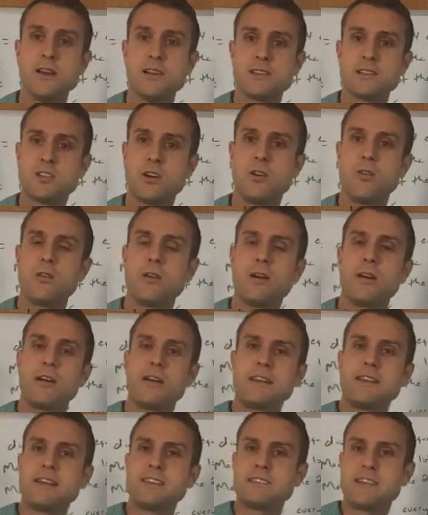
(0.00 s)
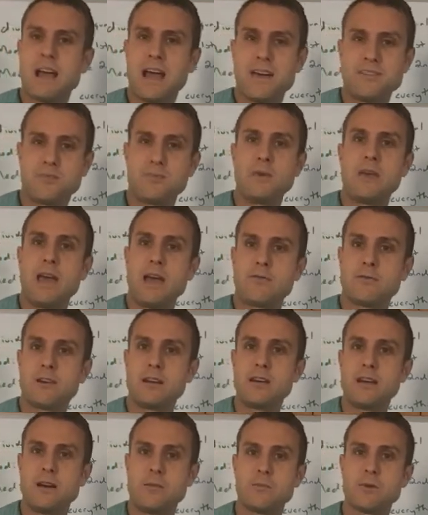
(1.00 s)
So it doesn't have to be
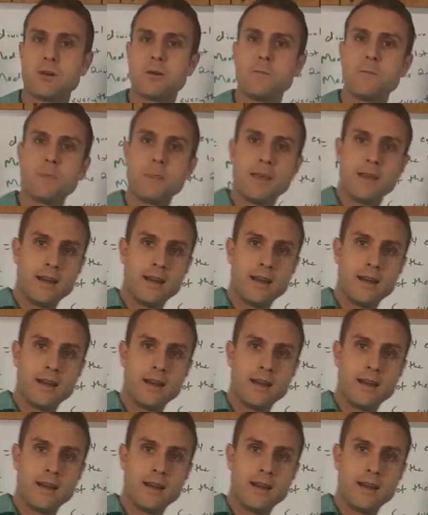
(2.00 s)
every number.